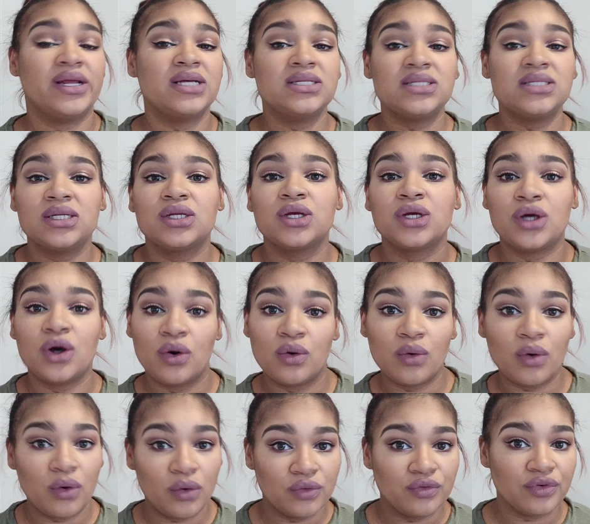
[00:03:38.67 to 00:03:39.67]
it doesn't
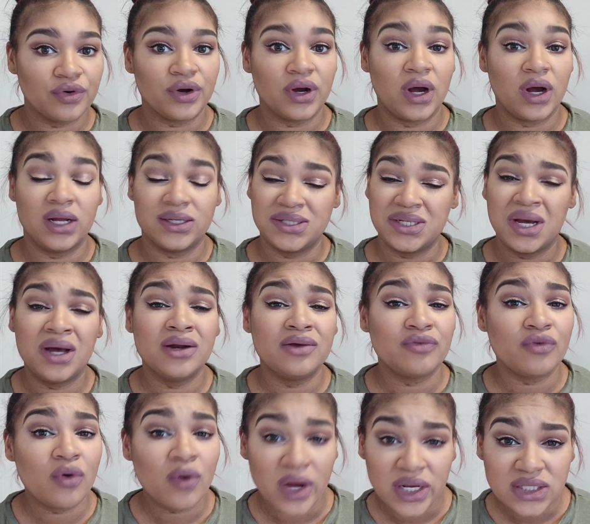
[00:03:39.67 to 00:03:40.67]
go over a
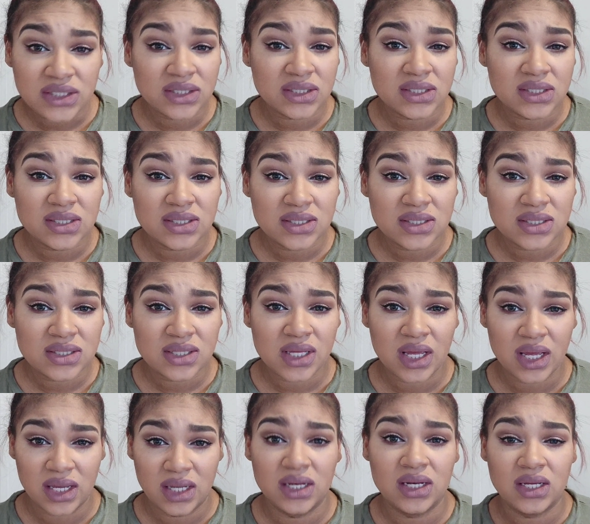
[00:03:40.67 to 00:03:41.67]
ton of
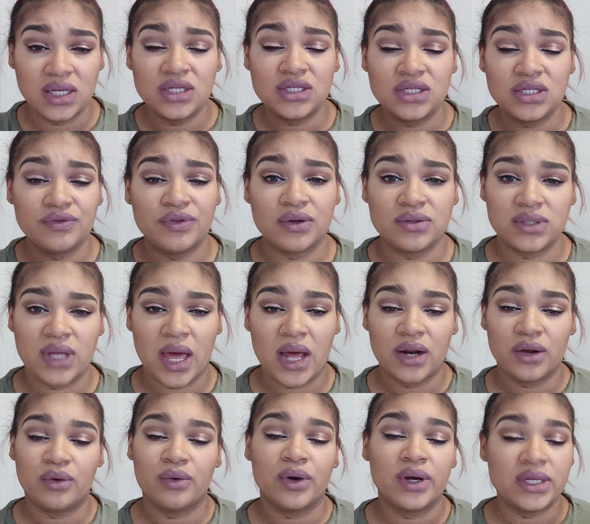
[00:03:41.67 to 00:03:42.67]
questions in each of those
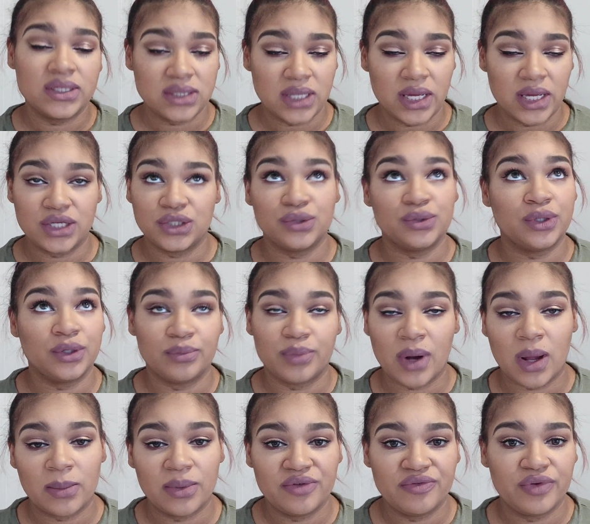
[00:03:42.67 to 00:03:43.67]
categories, as you
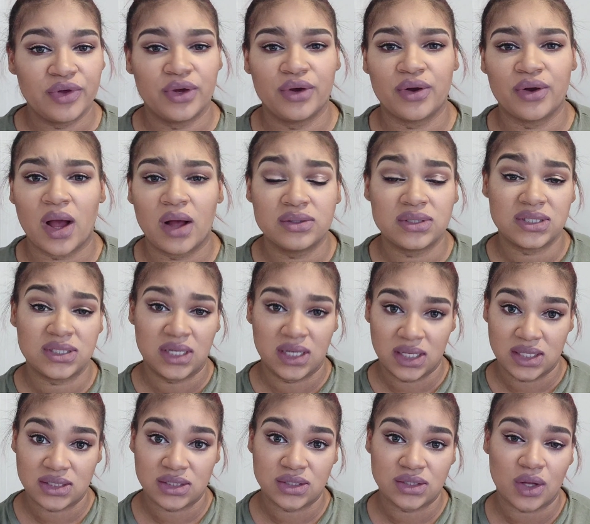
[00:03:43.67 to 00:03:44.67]
can probably figure out,
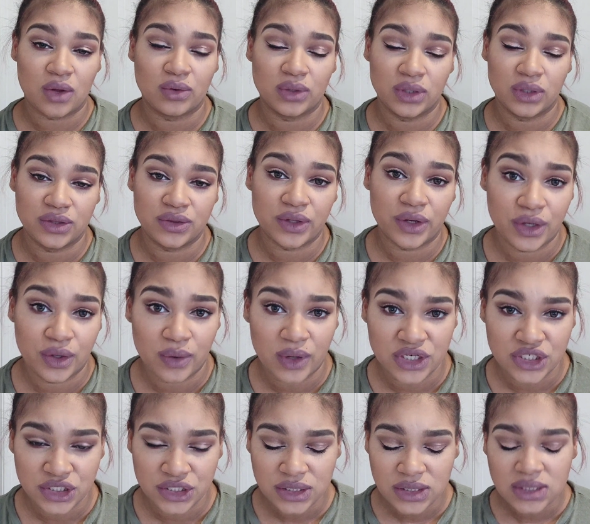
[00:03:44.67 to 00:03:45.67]
seeing it's only 30
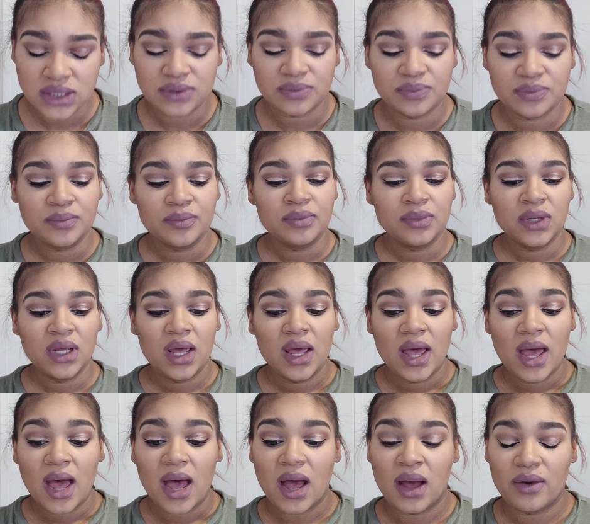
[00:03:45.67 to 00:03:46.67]

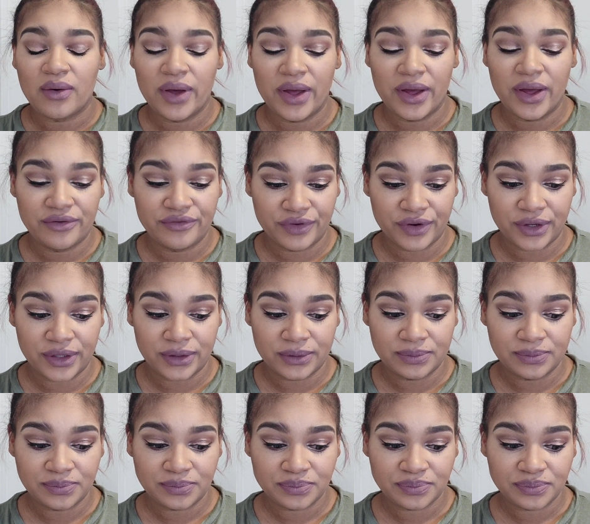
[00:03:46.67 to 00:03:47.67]
questions.
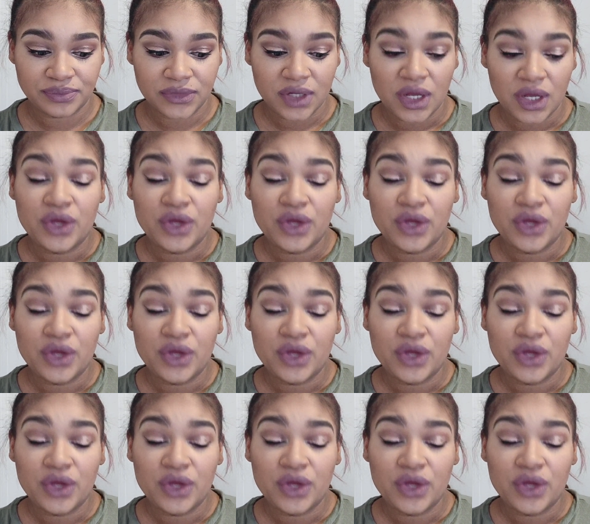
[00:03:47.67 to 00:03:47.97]
However,